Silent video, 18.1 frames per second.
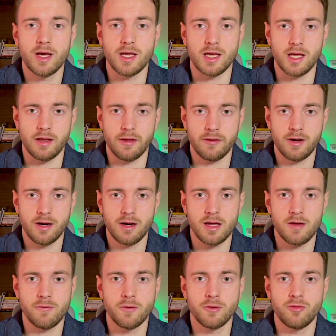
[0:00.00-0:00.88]

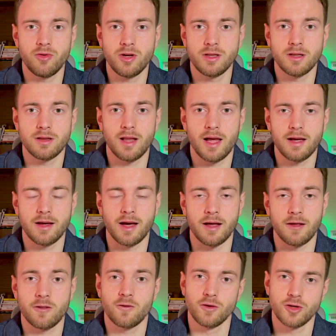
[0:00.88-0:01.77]
easier if you treat it like
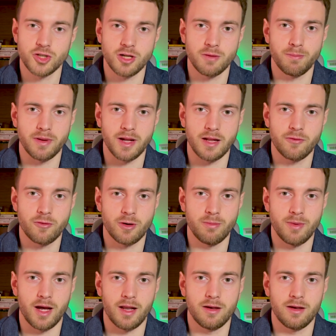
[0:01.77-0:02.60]
a social platform